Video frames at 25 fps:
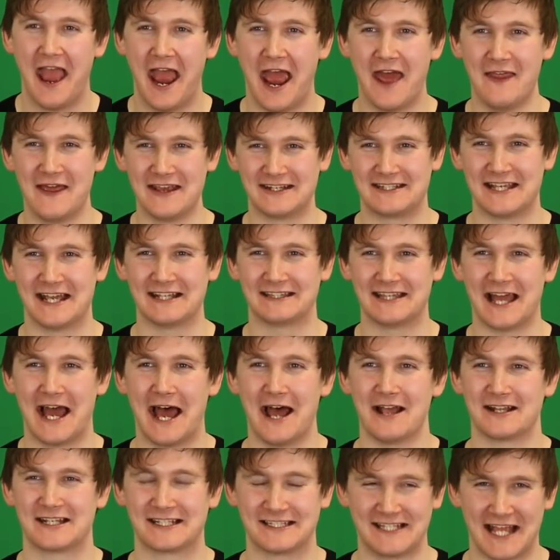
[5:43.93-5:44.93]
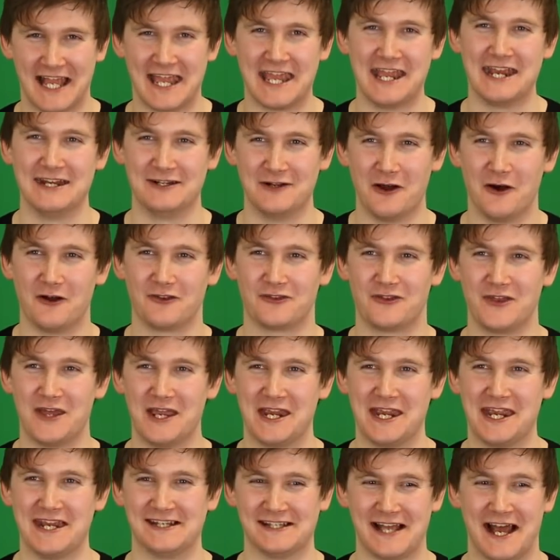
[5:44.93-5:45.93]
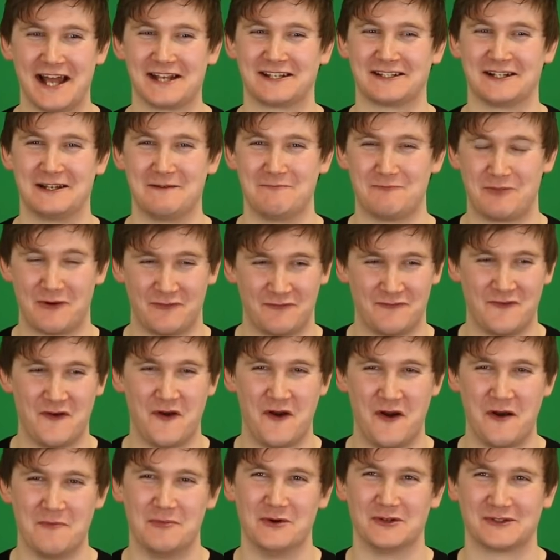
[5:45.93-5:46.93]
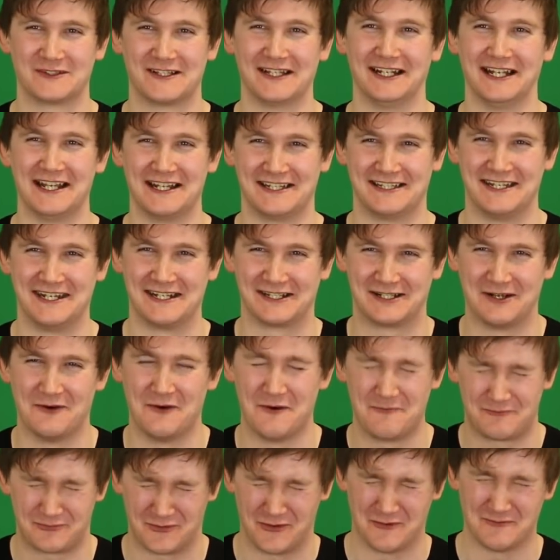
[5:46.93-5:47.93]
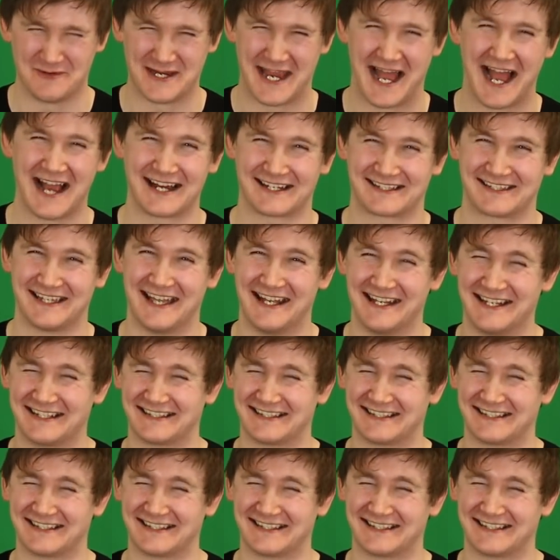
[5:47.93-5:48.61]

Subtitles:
And they said that saying nothing is actually preferable to listening to a Brummie accent.